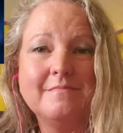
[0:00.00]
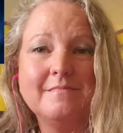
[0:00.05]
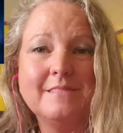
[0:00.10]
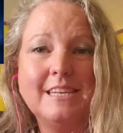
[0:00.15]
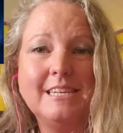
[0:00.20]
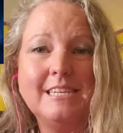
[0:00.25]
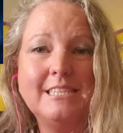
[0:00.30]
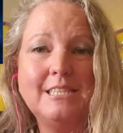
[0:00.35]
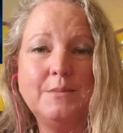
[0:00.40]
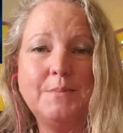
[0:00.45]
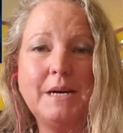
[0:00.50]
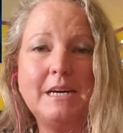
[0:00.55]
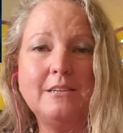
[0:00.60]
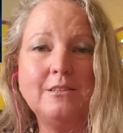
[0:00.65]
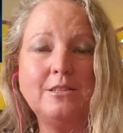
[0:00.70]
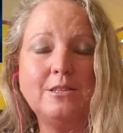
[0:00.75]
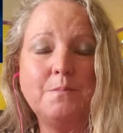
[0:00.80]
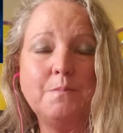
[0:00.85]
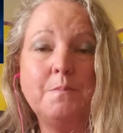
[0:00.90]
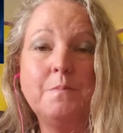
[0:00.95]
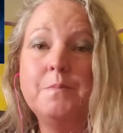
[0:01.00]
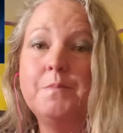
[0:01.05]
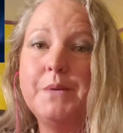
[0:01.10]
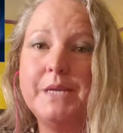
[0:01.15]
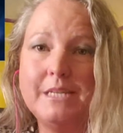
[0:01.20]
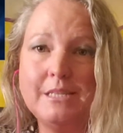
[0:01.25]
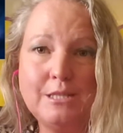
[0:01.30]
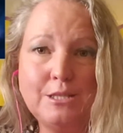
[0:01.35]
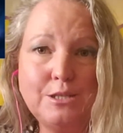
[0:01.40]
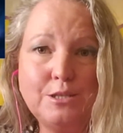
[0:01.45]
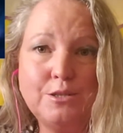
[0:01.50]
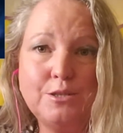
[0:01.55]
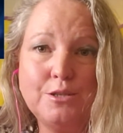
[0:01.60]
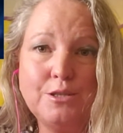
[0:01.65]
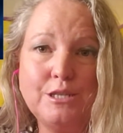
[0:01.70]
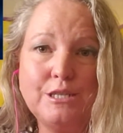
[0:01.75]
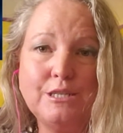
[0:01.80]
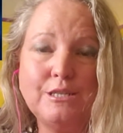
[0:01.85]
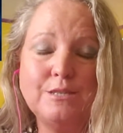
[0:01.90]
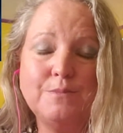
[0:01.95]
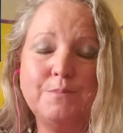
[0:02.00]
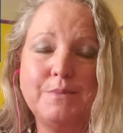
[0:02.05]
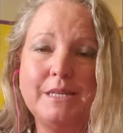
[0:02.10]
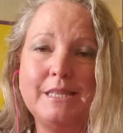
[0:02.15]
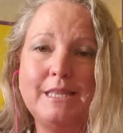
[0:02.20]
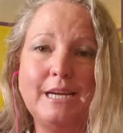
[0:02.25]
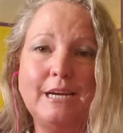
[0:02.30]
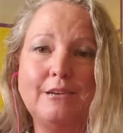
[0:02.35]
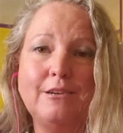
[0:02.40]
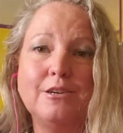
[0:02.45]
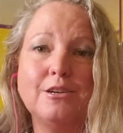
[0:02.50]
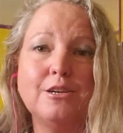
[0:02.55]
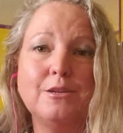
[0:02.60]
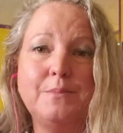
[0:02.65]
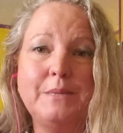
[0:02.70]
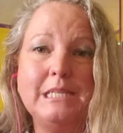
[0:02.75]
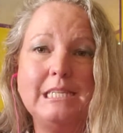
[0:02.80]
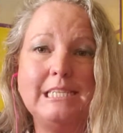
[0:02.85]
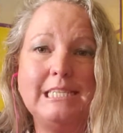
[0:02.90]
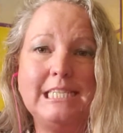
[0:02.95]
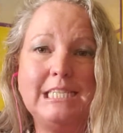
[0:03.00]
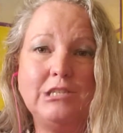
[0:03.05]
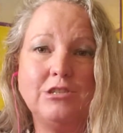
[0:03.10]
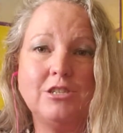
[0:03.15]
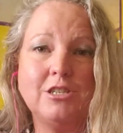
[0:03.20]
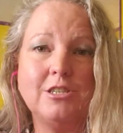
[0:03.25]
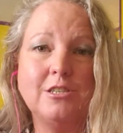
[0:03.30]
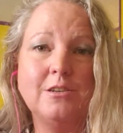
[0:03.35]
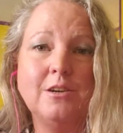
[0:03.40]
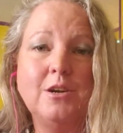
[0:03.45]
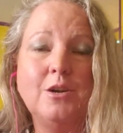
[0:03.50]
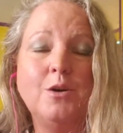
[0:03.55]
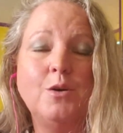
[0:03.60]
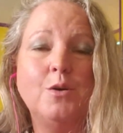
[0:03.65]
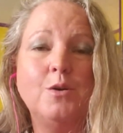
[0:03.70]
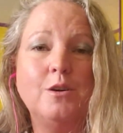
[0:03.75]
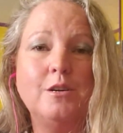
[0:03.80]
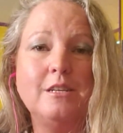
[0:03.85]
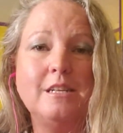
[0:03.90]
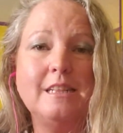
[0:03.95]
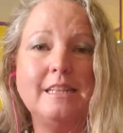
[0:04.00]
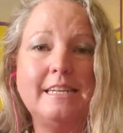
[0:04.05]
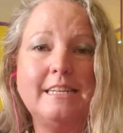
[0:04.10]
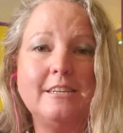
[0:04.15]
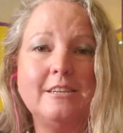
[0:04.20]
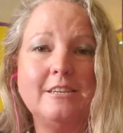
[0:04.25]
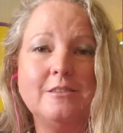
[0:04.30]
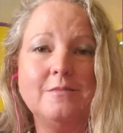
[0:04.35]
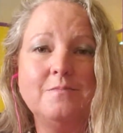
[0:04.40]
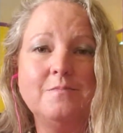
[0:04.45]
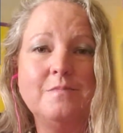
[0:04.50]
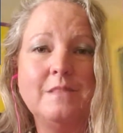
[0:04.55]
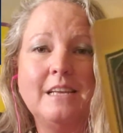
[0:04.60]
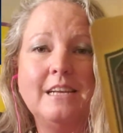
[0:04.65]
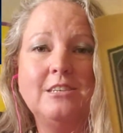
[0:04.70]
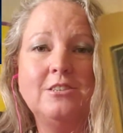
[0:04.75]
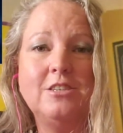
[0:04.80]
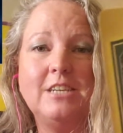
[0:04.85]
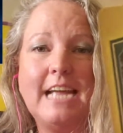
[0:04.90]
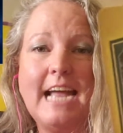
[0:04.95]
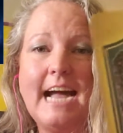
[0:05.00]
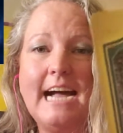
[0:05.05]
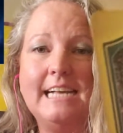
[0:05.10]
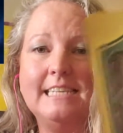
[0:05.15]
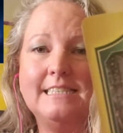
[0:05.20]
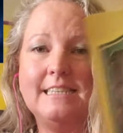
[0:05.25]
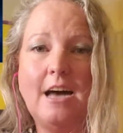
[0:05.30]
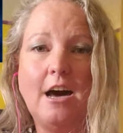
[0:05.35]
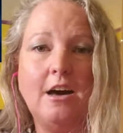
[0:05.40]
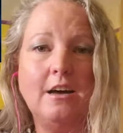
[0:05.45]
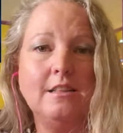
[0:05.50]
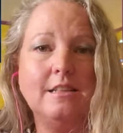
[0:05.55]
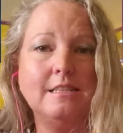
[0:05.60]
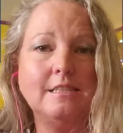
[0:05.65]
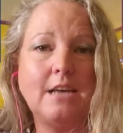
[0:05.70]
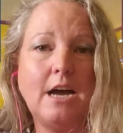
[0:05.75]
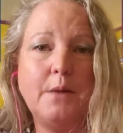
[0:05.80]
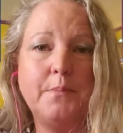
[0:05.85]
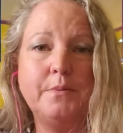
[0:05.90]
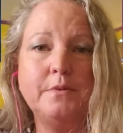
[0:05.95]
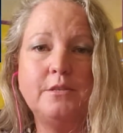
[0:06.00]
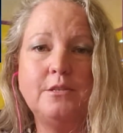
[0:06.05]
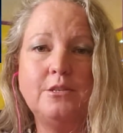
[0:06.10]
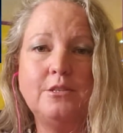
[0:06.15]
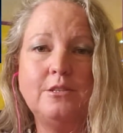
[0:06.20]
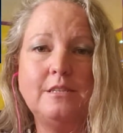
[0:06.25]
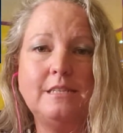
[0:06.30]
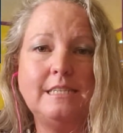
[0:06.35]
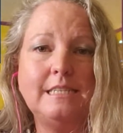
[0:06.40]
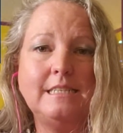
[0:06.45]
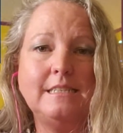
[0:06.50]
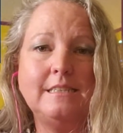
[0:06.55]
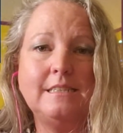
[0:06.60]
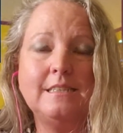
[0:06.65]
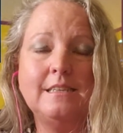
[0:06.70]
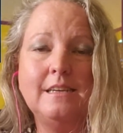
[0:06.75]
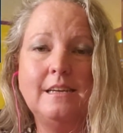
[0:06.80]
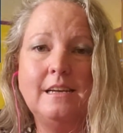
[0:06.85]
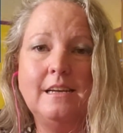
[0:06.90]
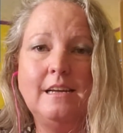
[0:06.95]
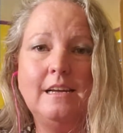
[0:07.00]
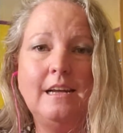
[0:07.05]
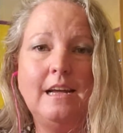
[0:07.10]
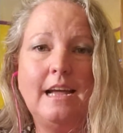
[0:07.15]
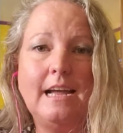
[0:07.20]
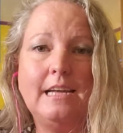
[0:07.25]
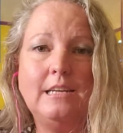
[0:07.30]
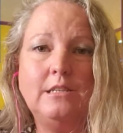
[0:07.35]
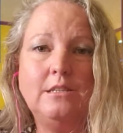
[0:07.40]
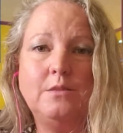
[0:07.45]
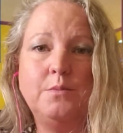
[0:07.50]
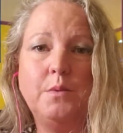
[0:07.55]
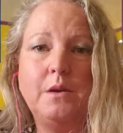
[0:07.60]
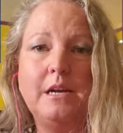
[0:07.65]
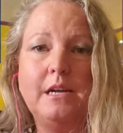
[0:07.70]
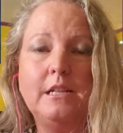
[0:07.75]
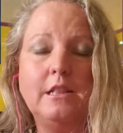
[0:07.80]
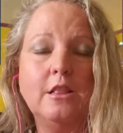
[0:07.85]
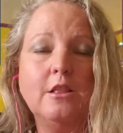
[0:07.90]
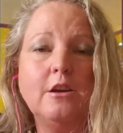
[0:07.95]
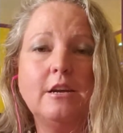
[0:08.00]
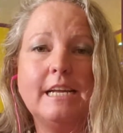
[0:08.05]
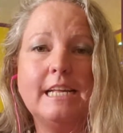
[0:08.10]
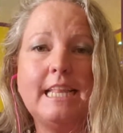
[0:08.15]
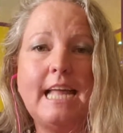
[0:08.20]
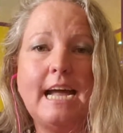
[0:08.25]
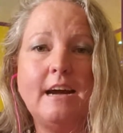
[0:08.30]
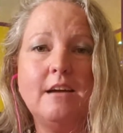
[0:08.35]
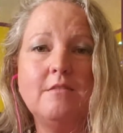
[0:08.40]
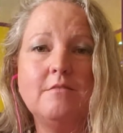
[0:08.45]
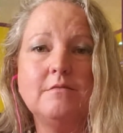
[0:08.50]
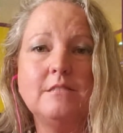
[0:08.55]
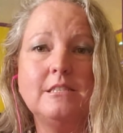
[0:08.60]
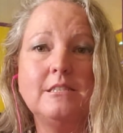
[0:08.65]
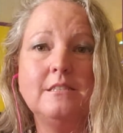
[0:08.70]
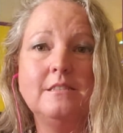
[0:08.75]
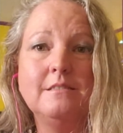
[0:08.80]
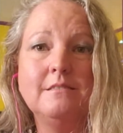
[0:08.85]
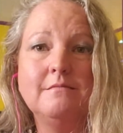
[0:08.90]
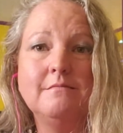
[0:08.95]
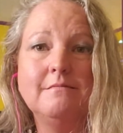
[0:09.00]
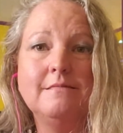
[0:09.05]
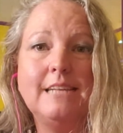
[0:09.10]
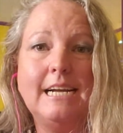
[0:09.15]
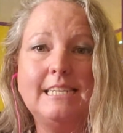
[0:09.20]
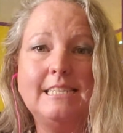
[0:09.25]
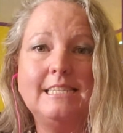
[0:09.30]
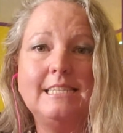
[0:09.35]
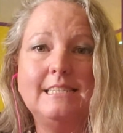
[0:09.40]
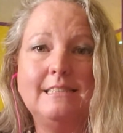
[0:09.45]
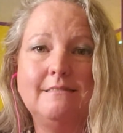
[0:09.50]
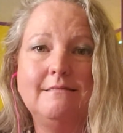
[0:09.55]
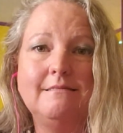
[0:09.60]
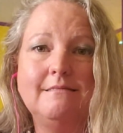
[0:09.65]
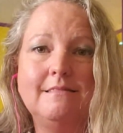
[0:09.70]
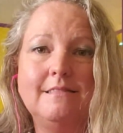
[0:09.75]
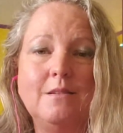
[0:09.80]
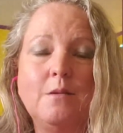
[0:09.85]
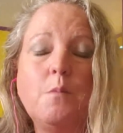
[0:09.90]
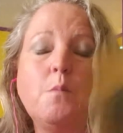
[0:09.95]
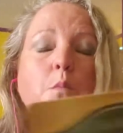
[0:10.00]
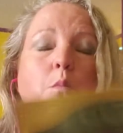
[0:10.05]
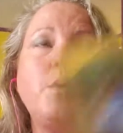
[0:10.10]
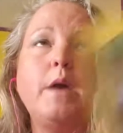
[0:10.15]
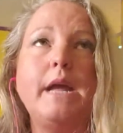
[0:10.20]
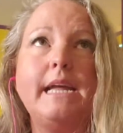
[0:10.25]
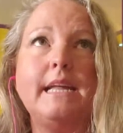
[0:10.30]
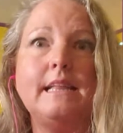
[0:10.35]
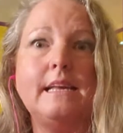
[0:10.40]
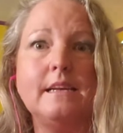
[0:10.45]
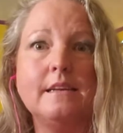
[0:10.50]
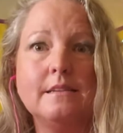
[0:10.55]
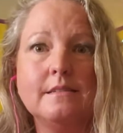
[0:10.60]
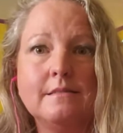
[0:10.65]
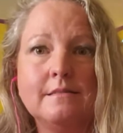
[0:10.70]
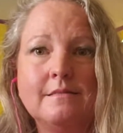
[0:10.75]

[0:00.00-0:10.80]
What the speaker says: It's about being the student, but now you're going to be the teacher or the leader. She has all those opportunities and looking out, but waiting.